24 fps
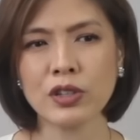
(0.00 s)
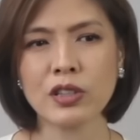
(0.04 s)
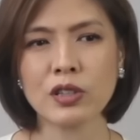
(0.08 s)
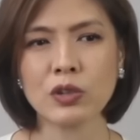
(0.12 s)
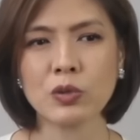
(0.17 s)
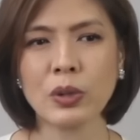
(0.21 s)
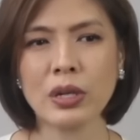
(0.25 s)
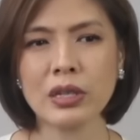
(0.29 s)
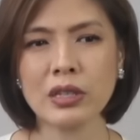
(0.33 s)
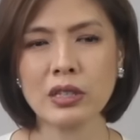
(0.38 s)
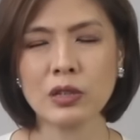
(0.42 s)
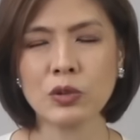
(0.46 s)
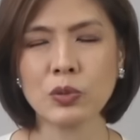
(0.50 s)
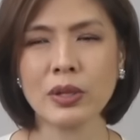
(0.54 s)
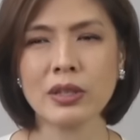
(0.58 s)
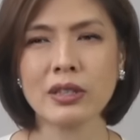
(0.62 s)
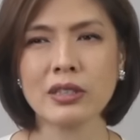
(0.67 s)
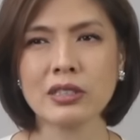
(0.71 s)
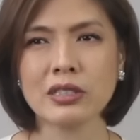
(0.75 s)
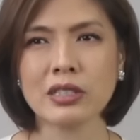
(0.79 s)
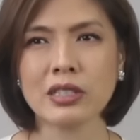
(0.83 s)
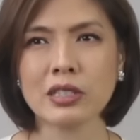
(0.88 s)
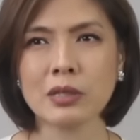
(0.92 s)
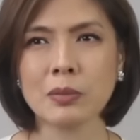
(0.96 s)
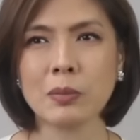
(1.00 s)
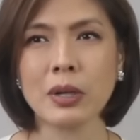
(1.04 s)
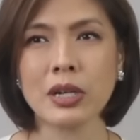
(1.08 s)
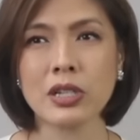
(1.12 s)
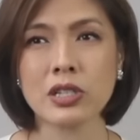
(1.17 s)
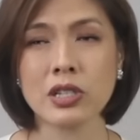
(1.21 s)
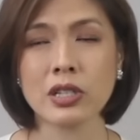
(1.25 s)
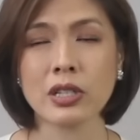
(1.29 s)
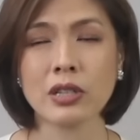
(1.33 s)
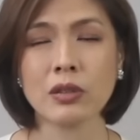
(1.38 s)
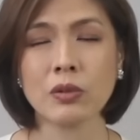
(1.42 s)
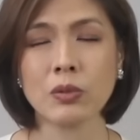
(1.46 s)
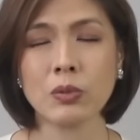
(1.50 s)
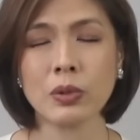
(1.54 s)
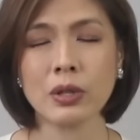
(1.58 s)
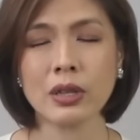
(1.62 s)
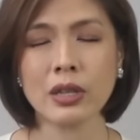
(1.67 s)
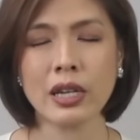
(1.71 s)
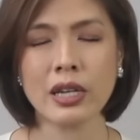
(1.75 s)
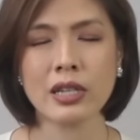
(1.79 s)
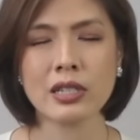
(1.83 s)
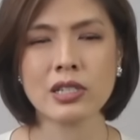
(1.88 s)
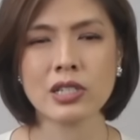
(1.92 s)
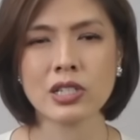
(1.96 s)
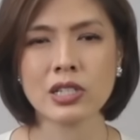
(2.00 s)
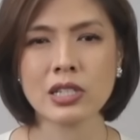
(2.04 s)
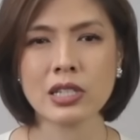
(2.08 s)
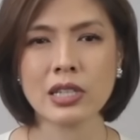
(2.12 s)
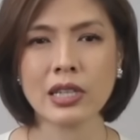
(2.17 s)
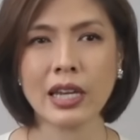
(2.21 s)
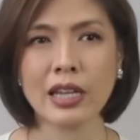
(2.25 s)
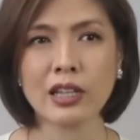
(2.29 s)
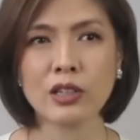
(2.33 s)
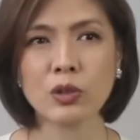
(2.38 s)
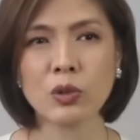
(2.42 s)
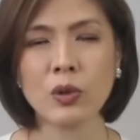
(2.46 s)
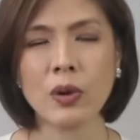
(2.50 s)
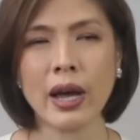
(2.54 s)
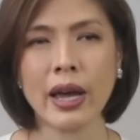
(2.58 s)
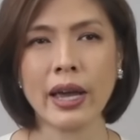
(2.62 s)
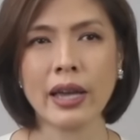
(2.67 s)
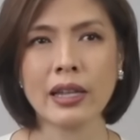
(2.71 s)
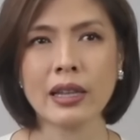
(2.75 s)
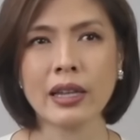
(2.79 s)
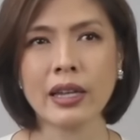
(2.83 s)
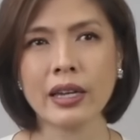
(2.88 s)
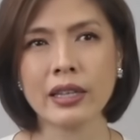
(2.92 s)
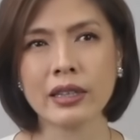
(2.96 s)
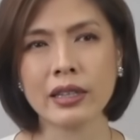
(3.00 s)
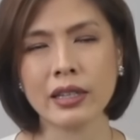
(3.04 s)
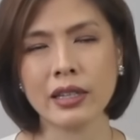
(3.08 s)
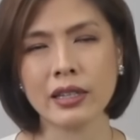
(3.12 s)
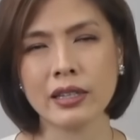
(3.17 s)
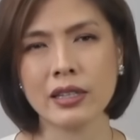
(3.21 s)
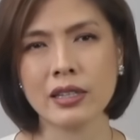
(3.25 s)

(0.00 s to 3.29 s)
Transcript: the 2026 budget, what I just like to highlight